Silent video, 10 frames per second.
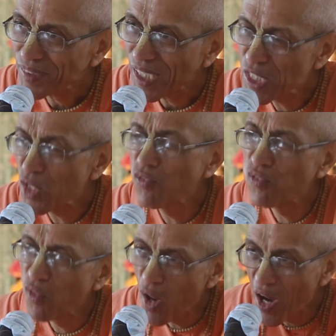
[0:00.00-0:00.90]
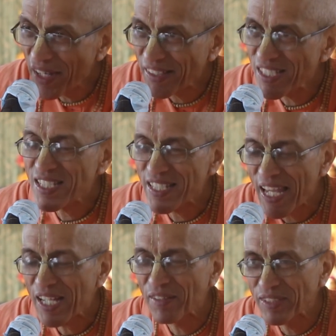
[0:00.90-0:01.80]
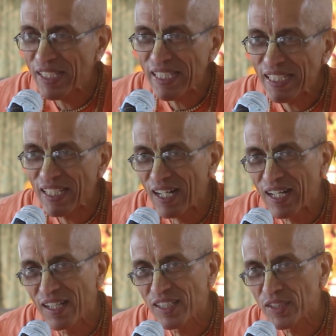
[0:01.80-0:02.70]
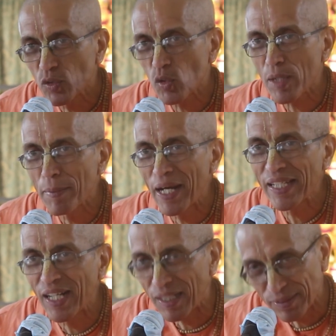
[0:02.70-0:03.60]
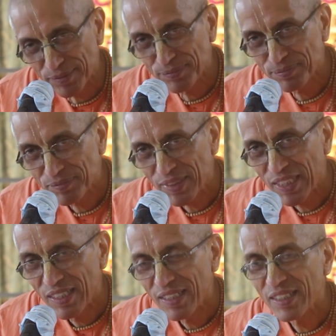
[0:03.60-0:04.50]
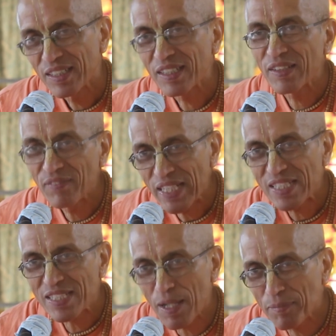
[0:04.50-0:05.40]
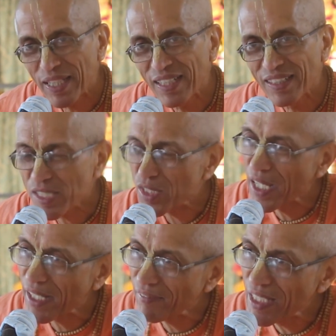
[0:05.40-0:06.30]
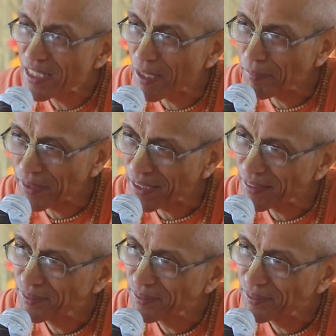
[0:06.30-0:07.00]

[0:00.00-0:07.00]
So for the sake of the Leela, Yogamaya reveals something, does not reveal something.